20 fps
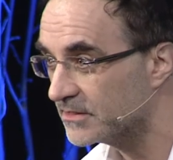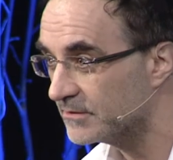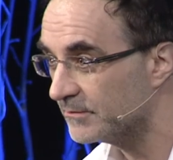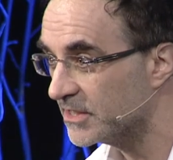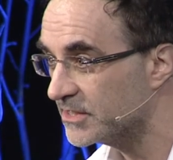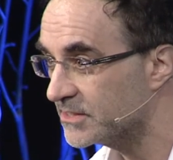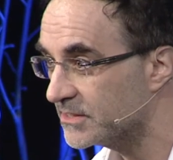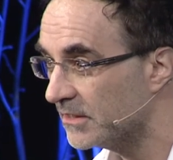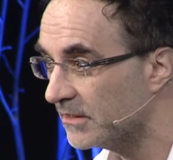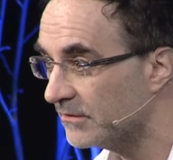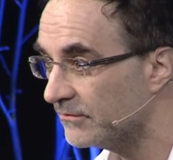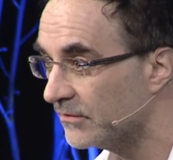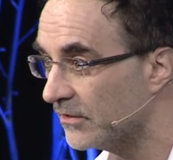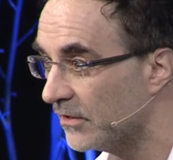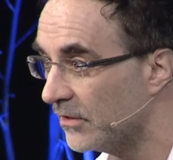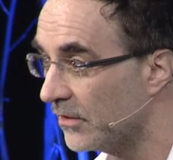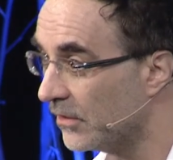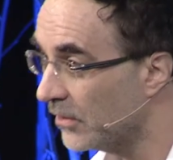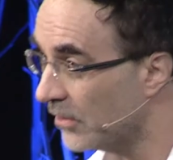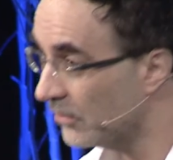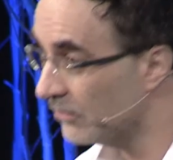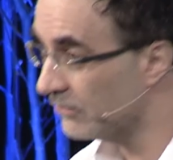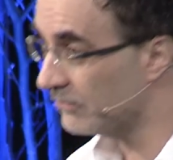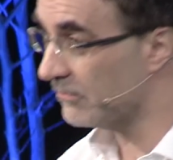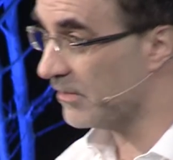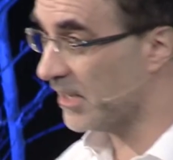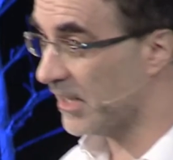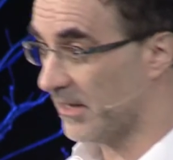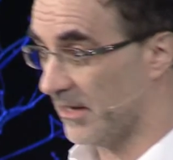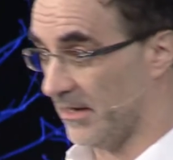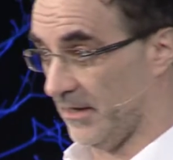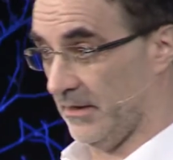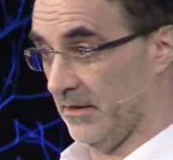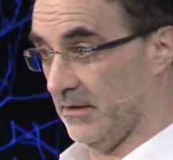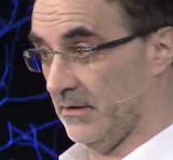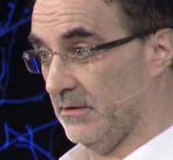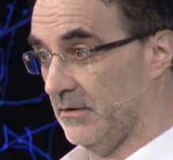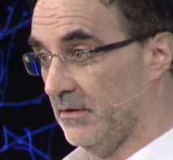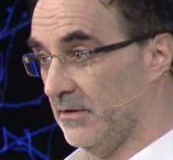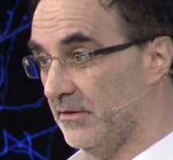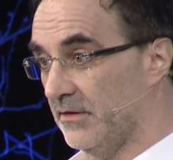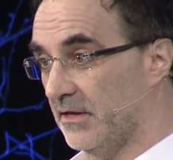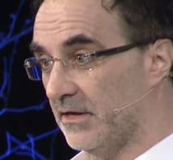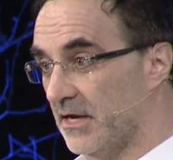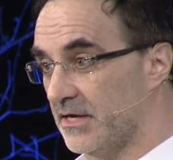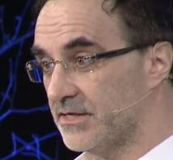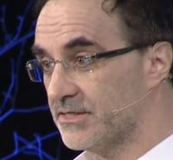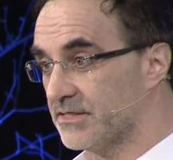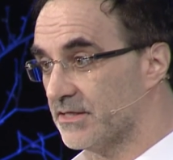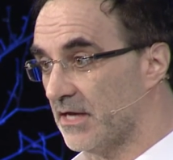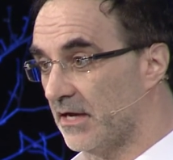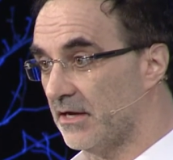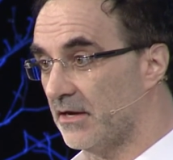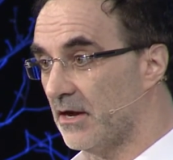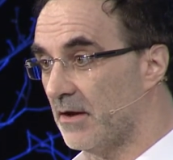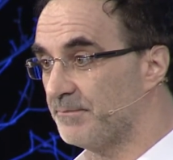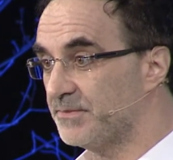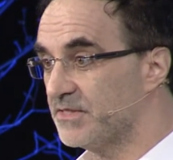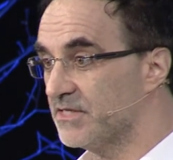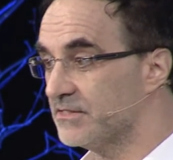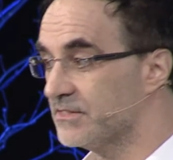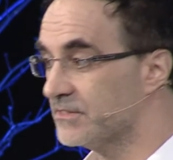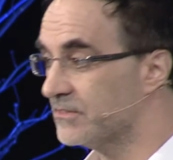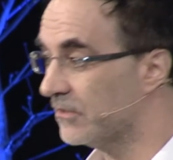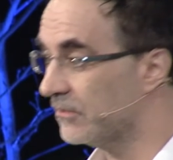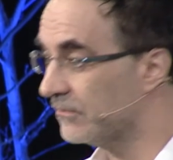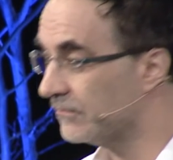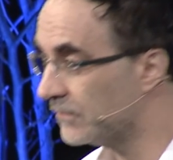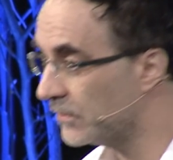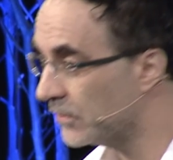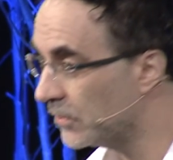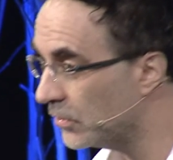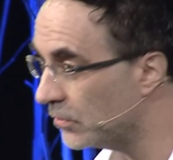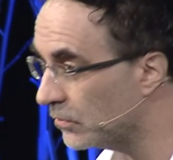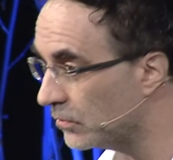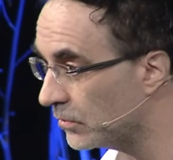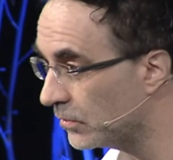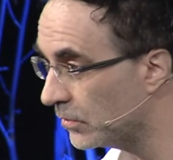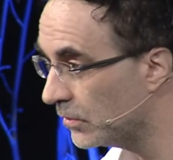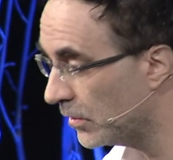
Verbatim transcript: to myself, really? Did I sign up to serve you